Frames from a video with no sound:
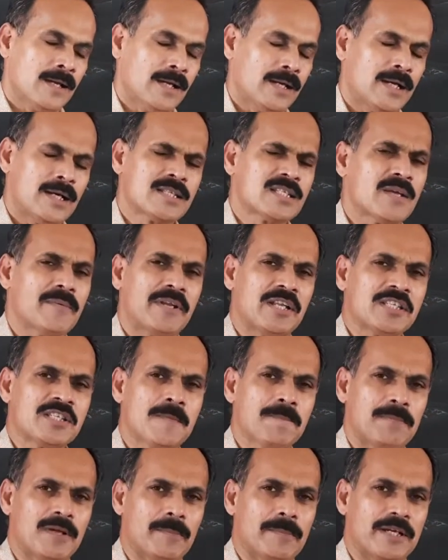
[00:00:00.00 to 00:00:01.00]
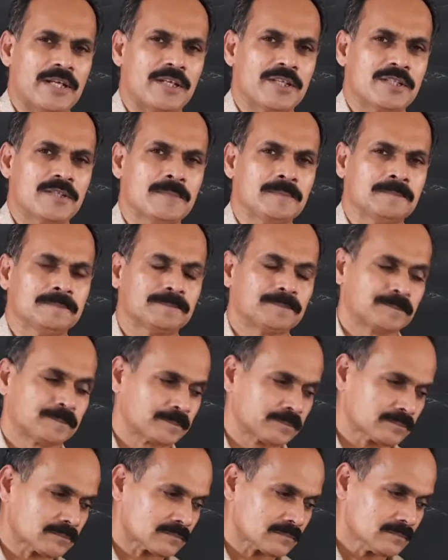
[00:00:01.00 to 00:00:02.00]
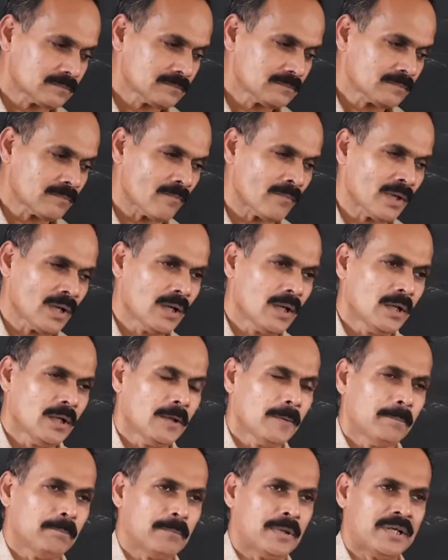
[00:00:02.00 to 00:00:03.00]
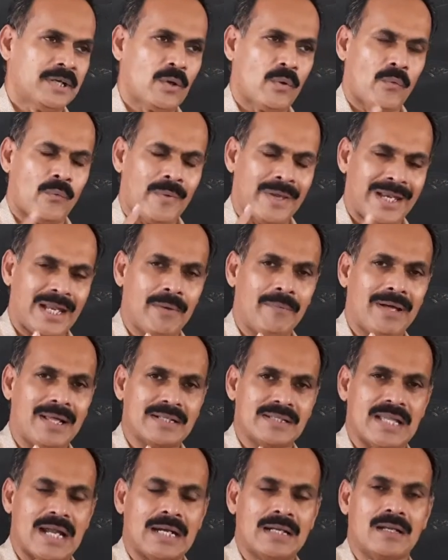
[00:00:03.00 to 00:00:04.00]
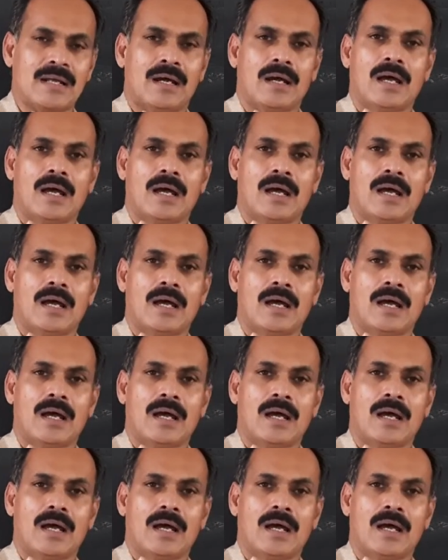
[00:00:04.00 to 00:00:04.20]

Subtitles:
It's a very simple mechanism. But whenever that